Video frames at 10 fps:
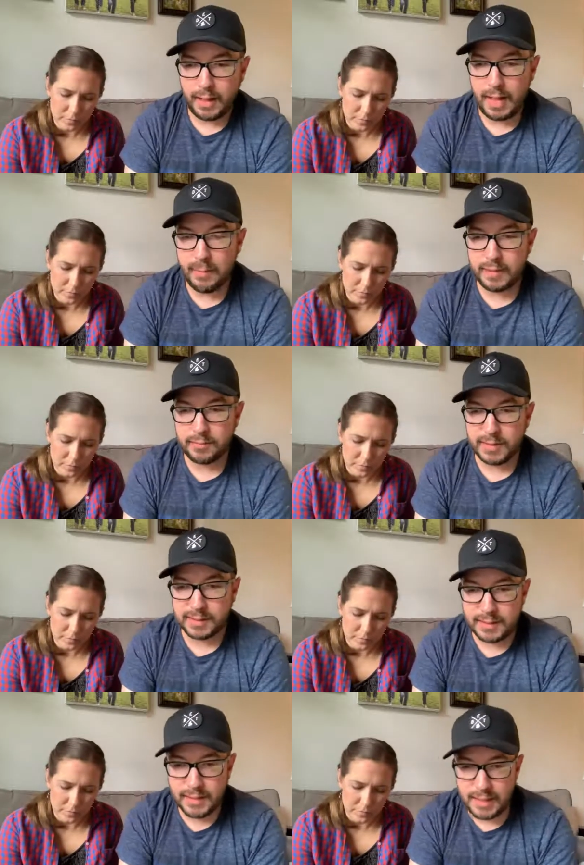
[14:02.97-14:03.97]
Speaker 1: how much risk
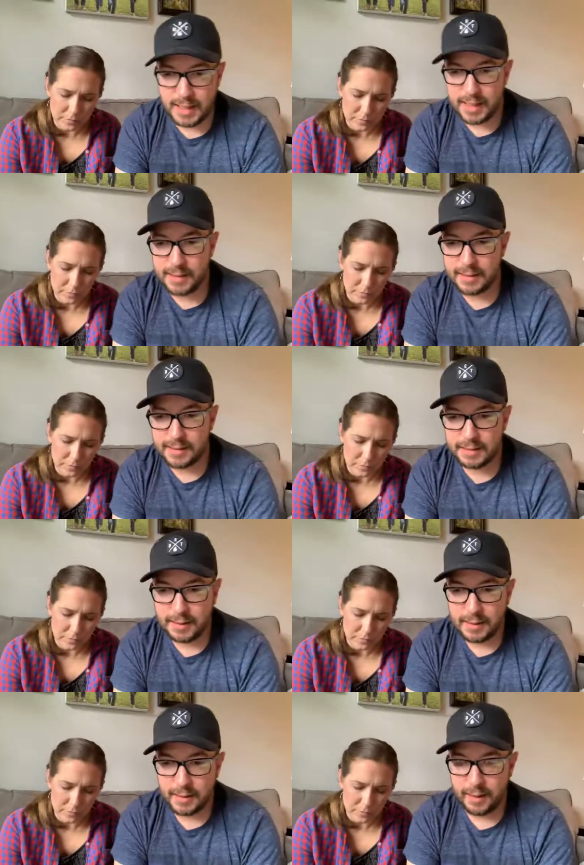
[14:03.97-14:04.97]
there is
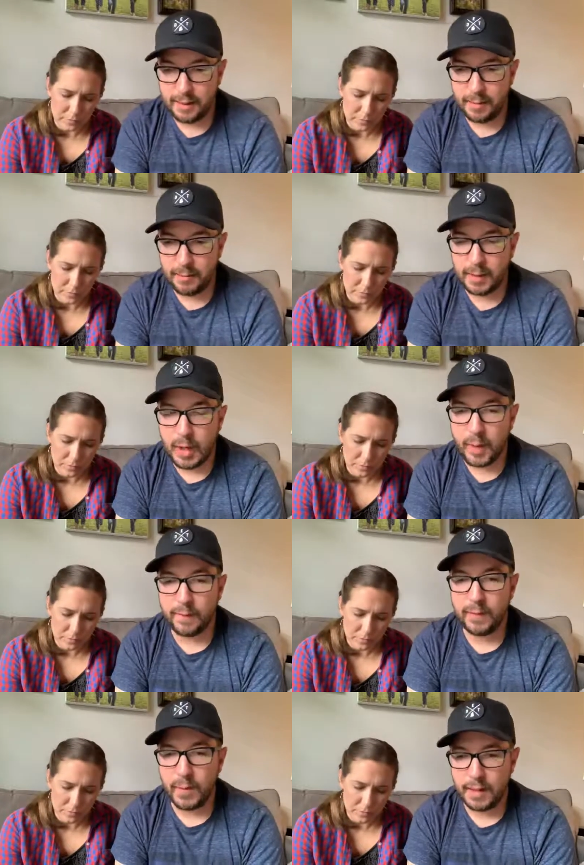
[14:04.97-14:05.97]
um, going
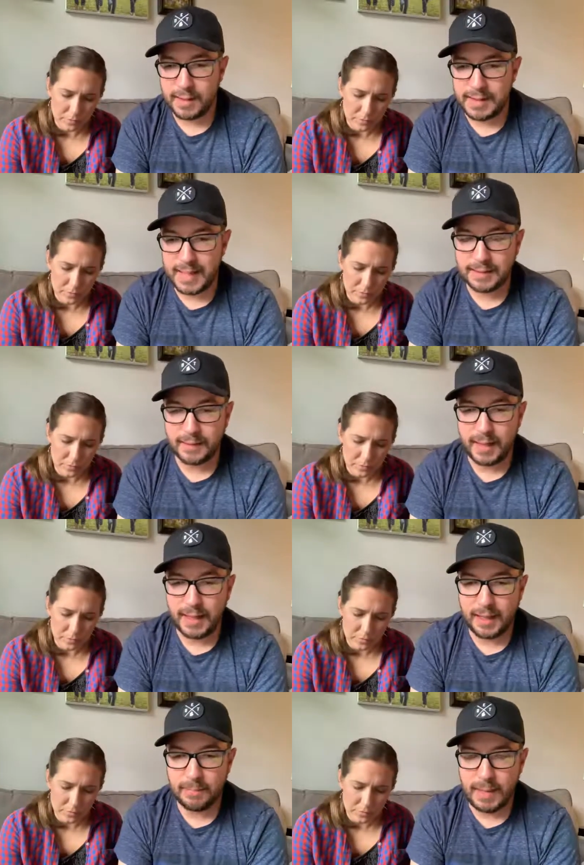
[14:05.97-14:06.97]
forward in the days
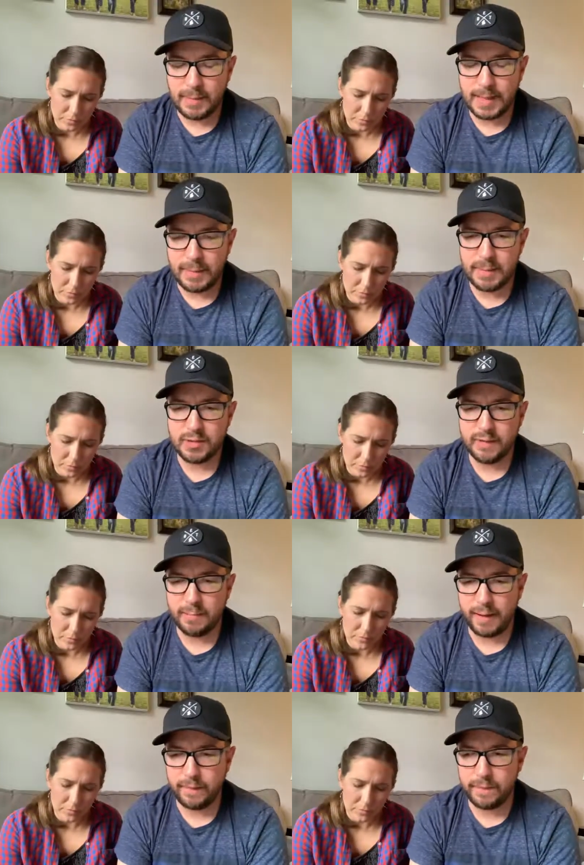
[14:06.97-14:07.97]
ahead, may we not be driven
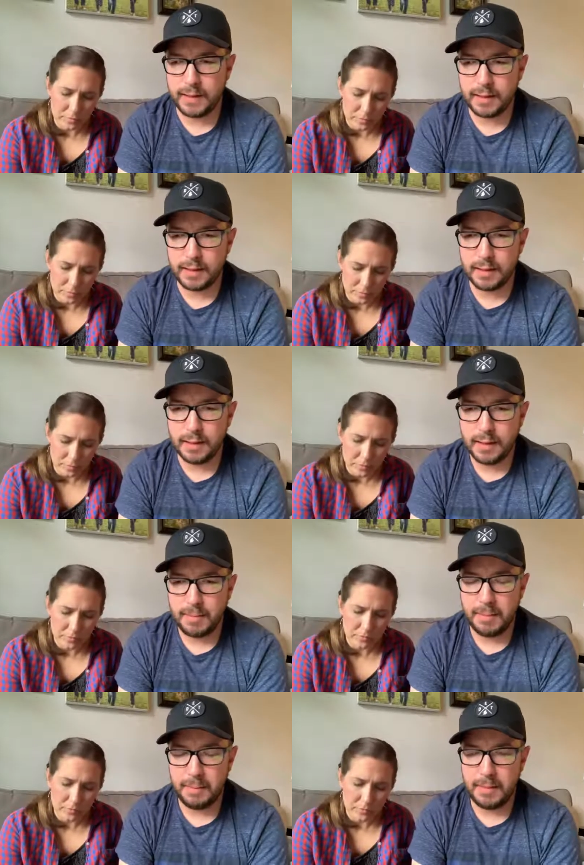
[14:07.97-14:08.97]
by fear,
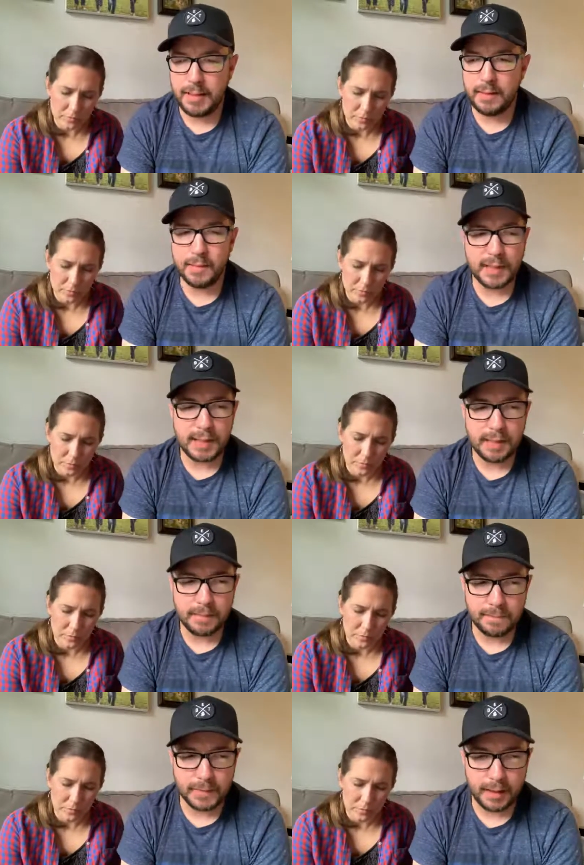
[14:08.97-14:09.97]
but may
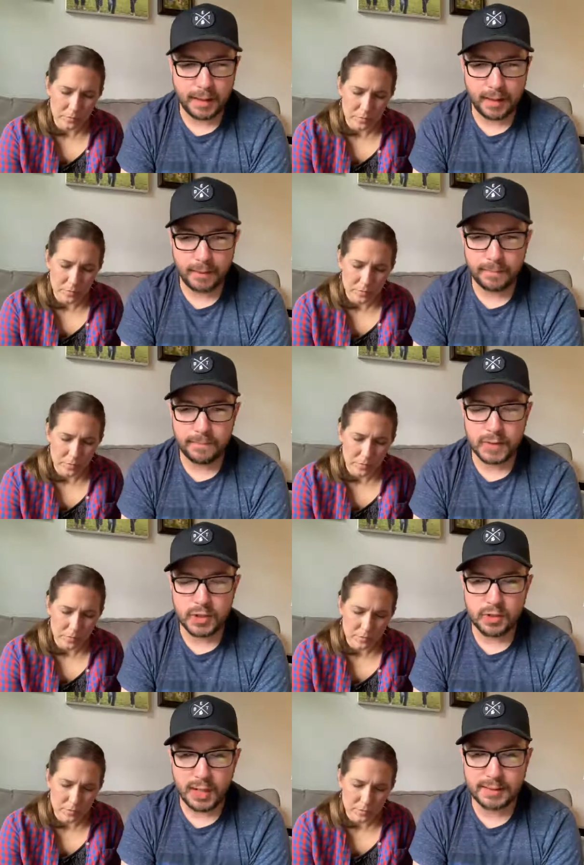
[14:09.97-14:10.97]
we um,
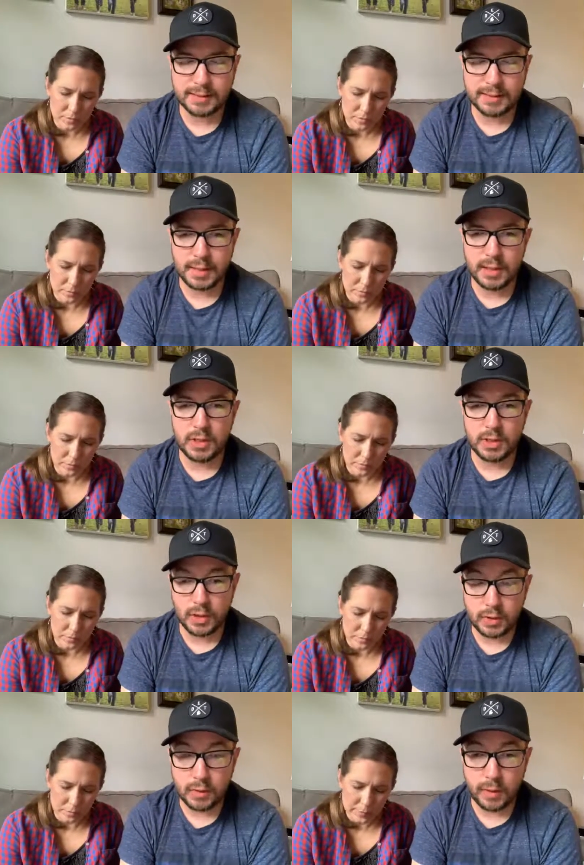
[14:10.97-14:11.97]
trust in
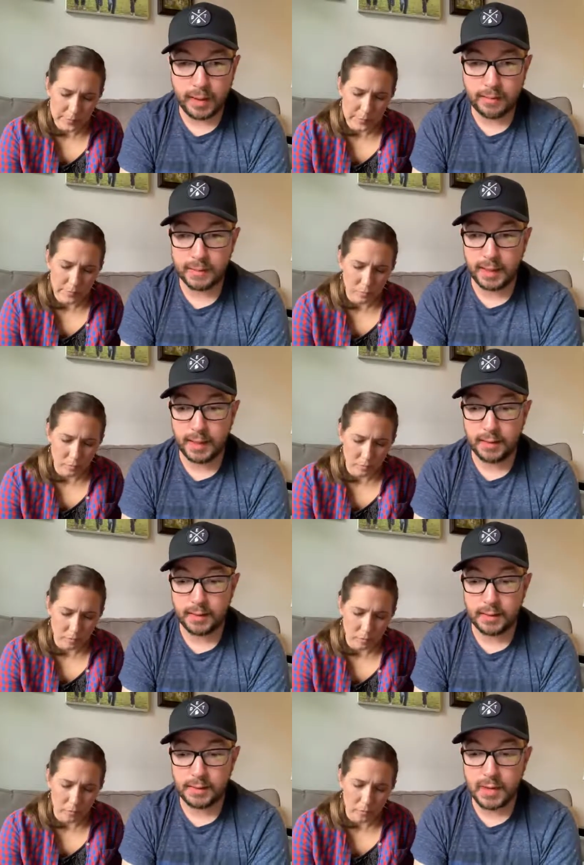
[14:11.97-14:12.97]
you and,
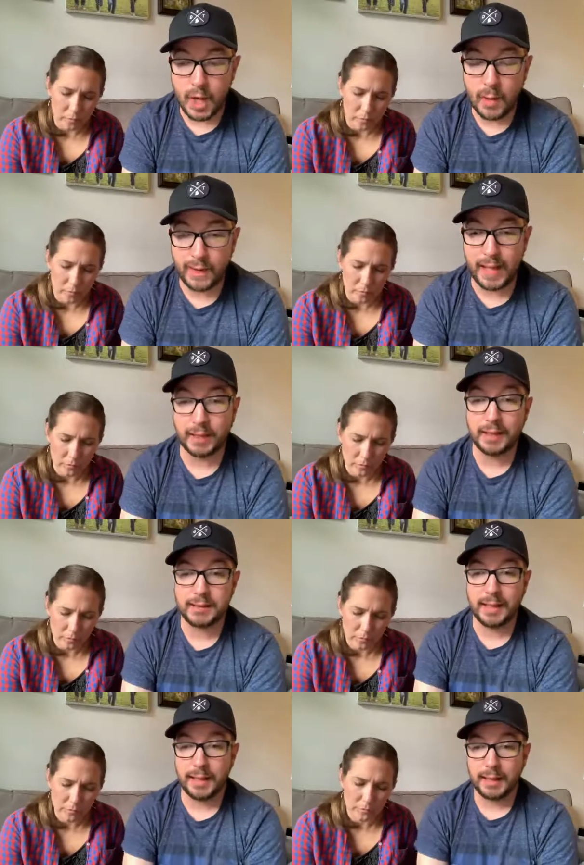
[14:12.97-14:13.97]
and know what that looks
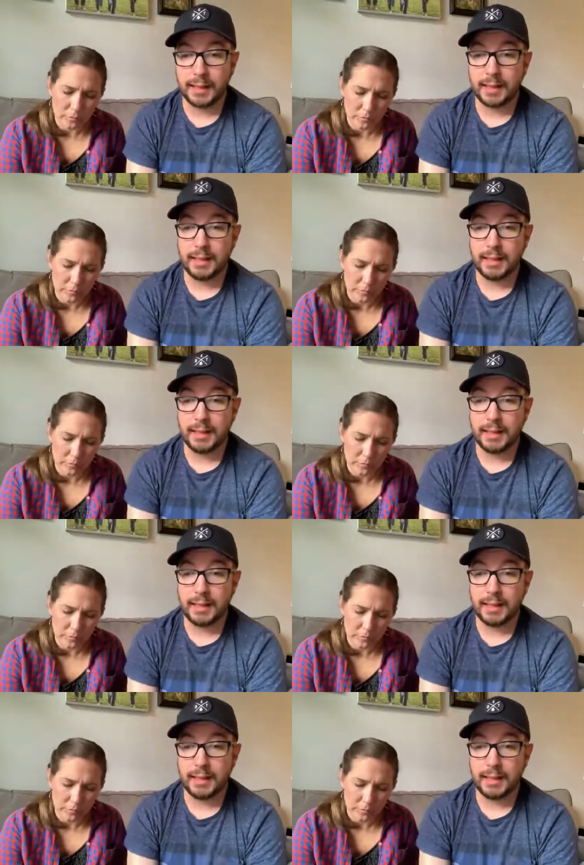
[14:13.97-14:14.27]
like